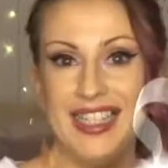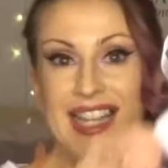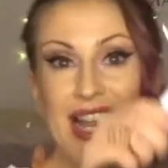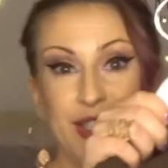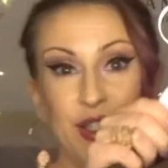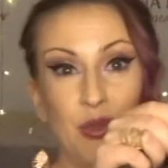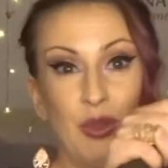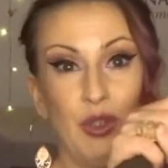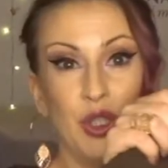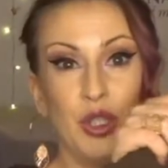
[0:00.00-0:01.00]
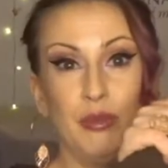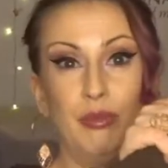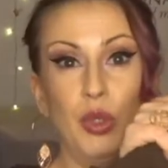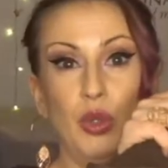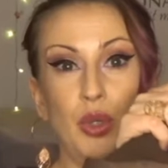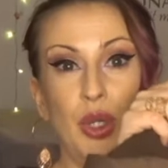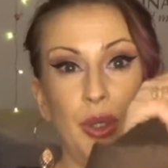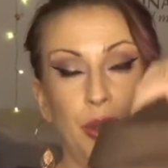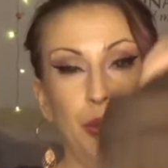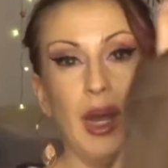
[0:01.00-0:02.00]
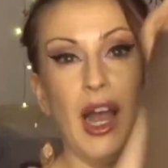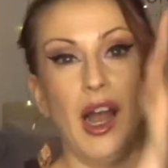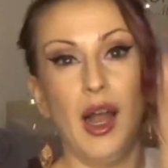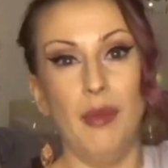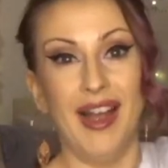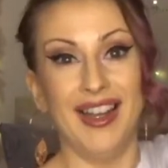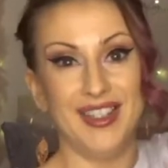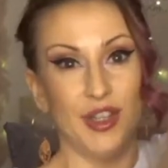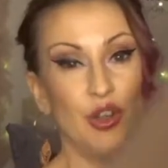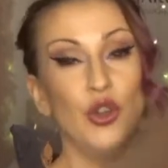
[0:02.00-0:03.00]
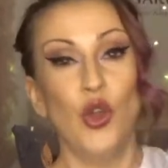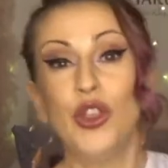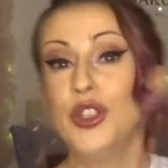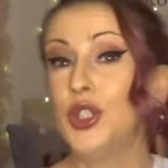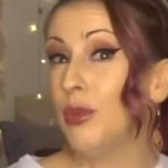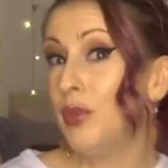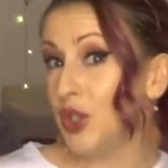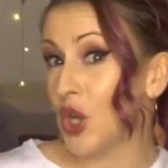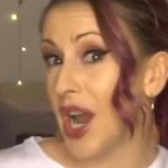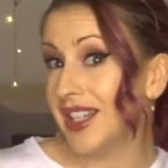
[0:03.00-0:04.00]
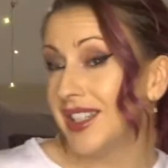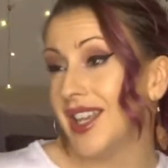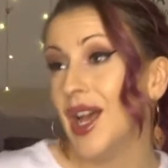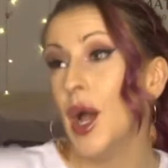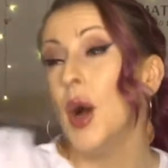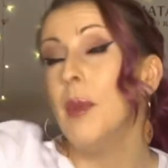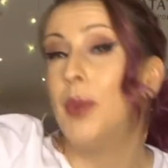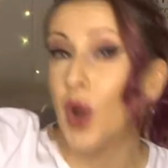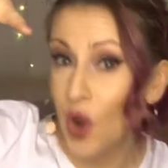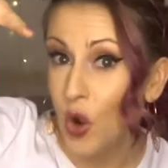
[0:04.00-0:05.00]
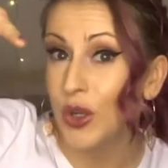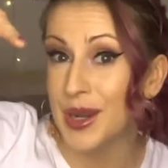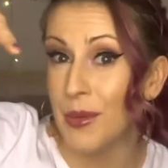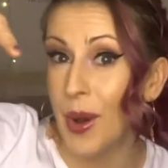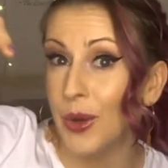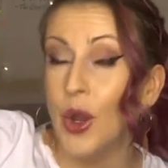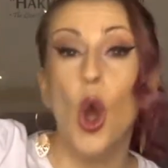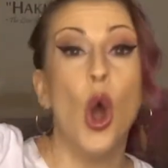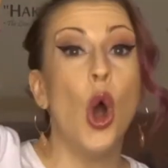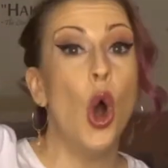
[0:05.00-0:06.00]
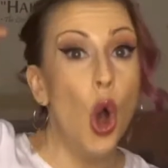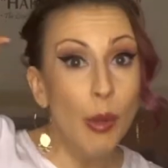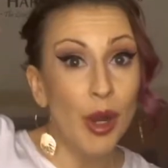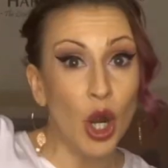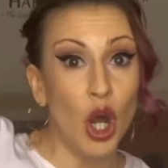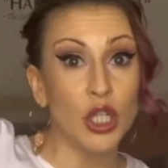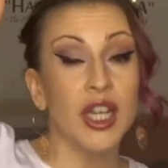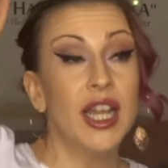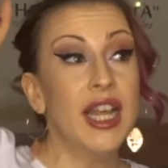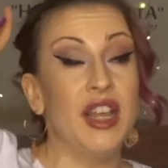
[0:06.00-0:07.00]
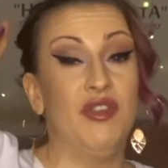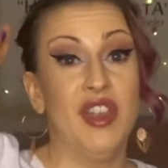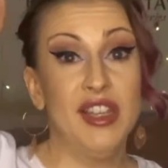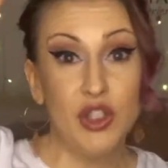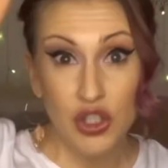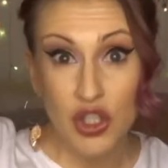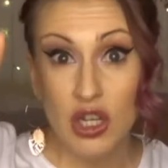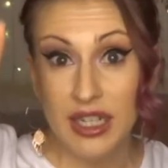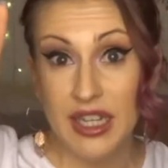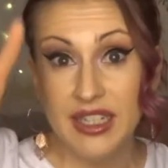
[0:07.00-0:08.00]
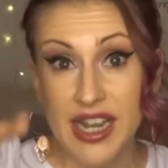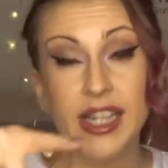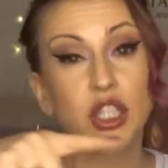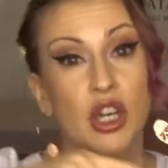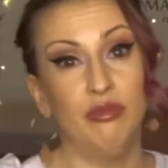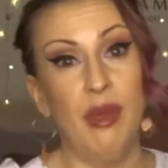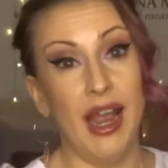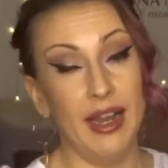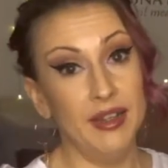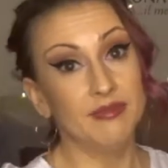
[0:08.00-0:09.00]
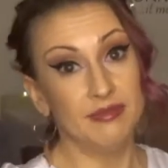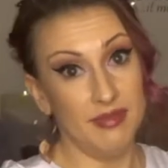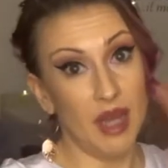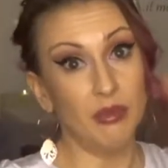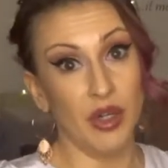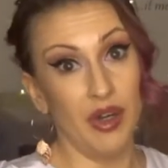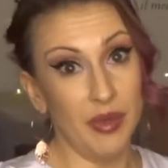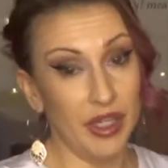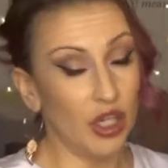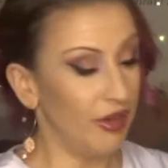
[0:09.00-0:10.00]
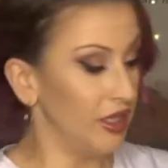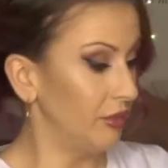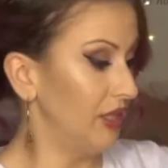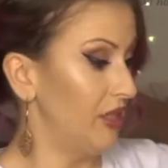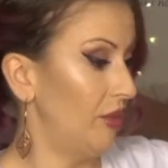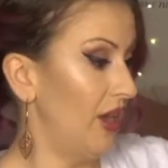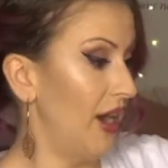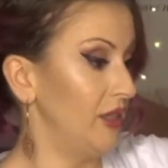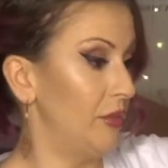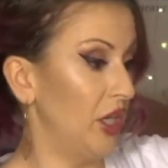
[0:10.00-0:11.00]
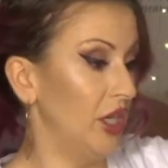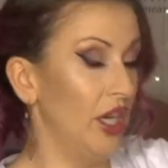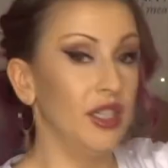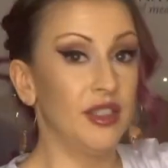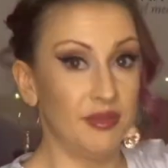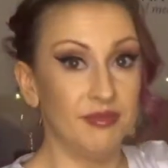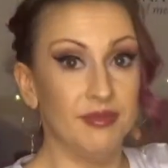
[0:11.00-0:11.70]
Next, we're on to Boohoo, and it's another jumper dress, but a hoodie one. Oh my God. If this does not get nicked off me, I'm going to be incredibly surprised, because